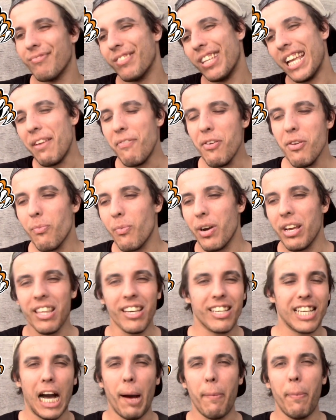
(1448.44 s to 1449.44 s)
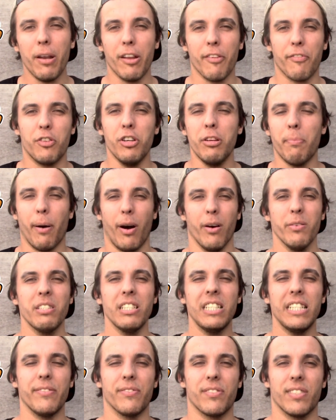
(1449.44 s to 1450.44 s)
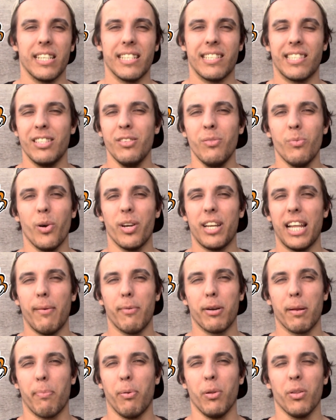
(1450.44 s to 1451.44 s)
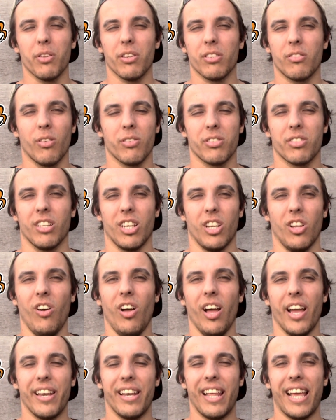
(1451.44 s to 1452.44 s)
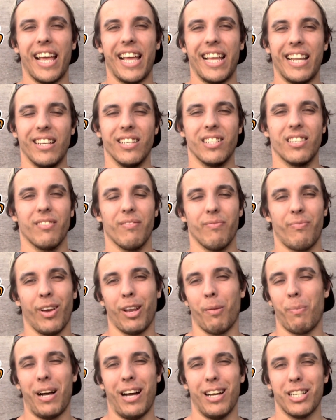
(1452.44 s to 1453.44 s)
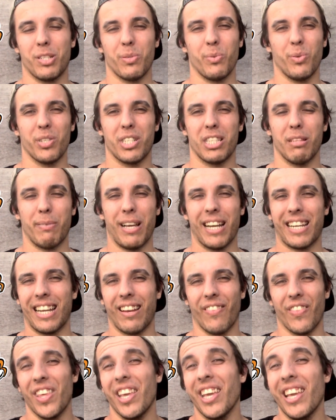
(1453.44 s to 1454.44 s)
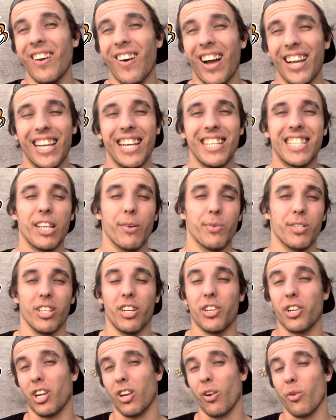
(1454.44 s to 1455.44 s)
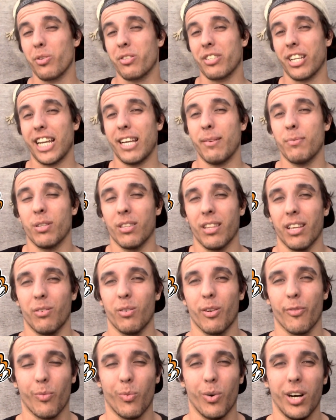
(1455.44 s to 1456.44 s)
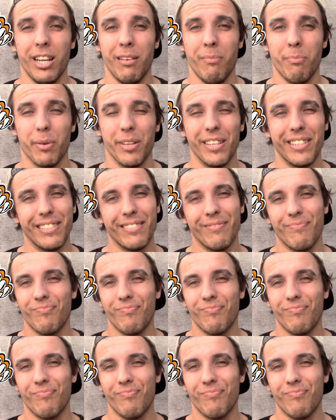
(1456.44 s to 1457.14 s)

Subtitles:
even with a couple of good positives, they still weren't able to pull it across the line and fell apart towards the back end of the year. I guess there was a lot of close games that they could have won, but